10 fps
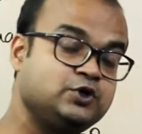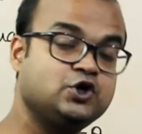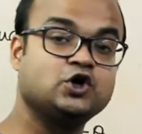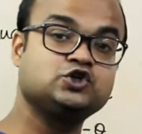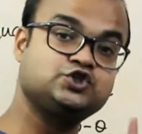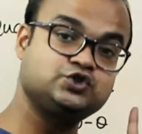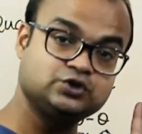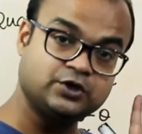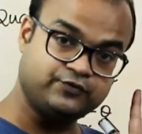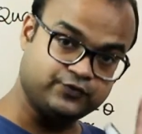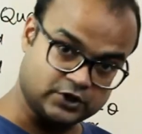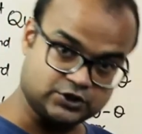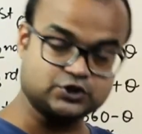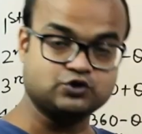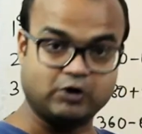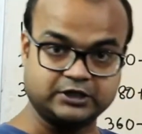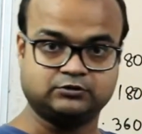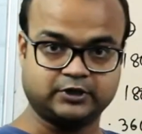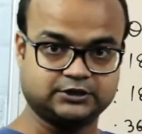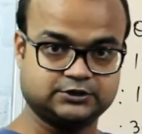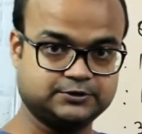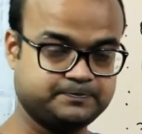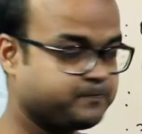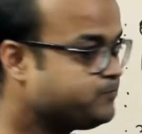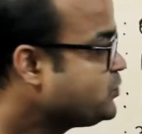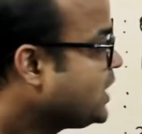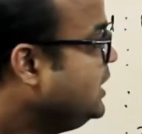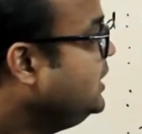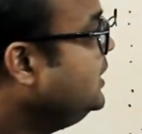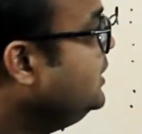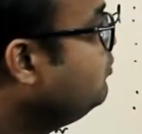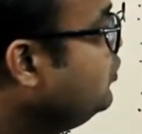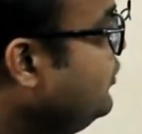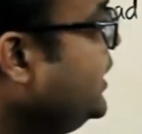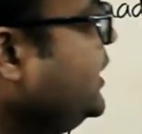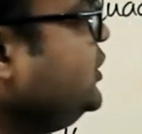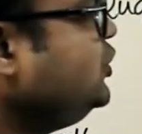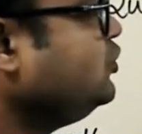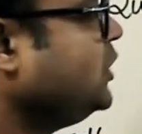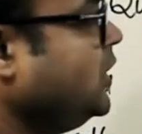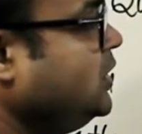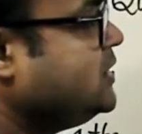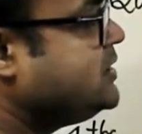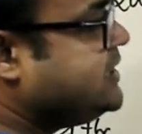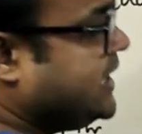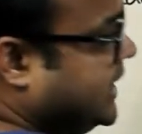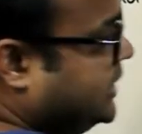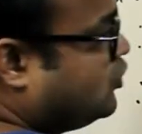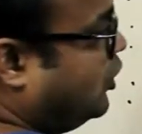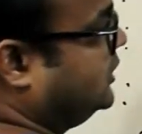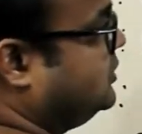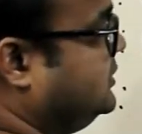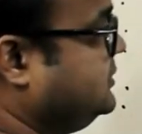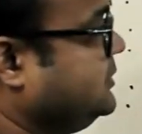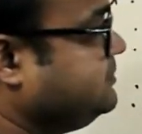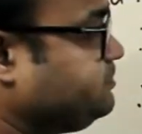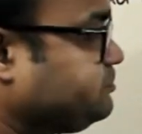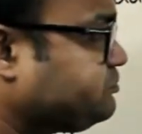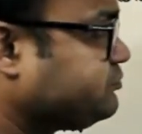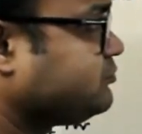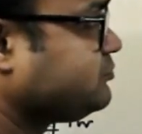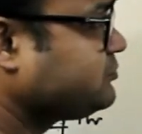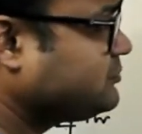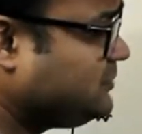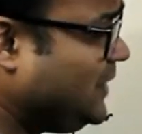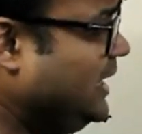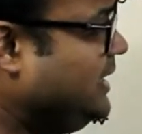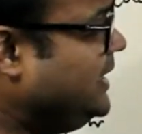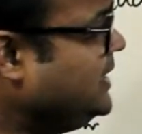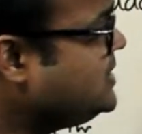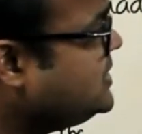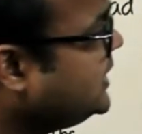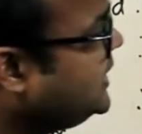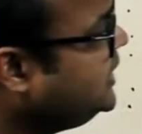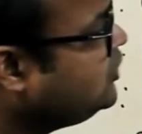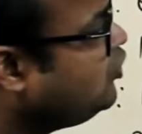belongs to the first quadrant. Moving into the second quadrant. In second